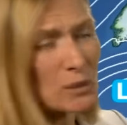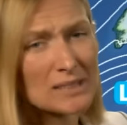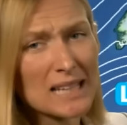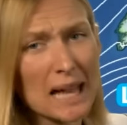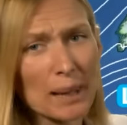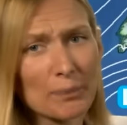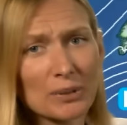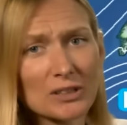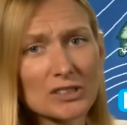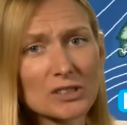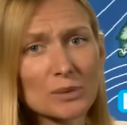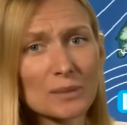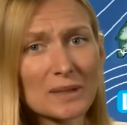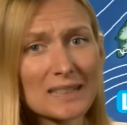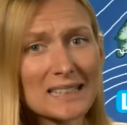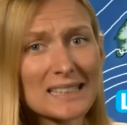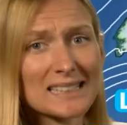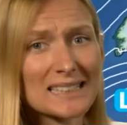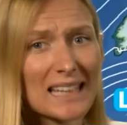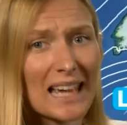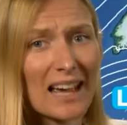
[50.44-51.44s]
what's happened with
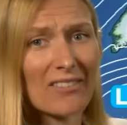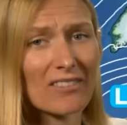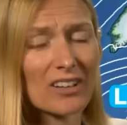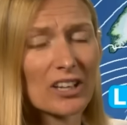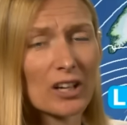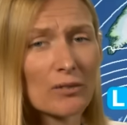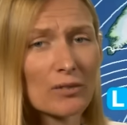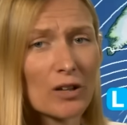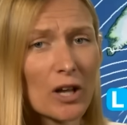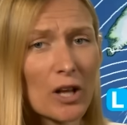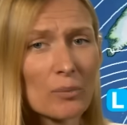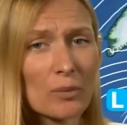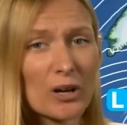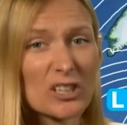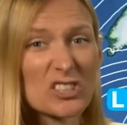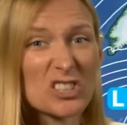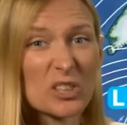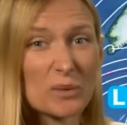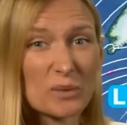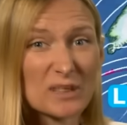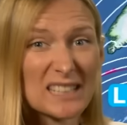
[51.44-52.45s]
this area of low
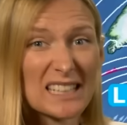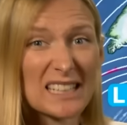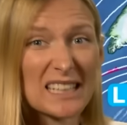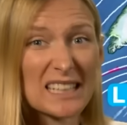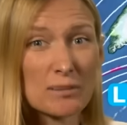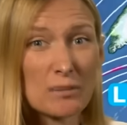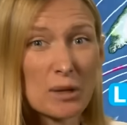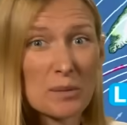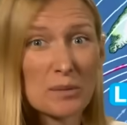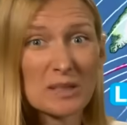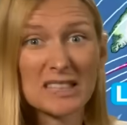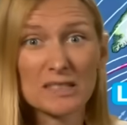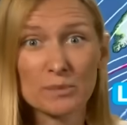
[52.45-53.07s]
pressure that we're seeing at the moment.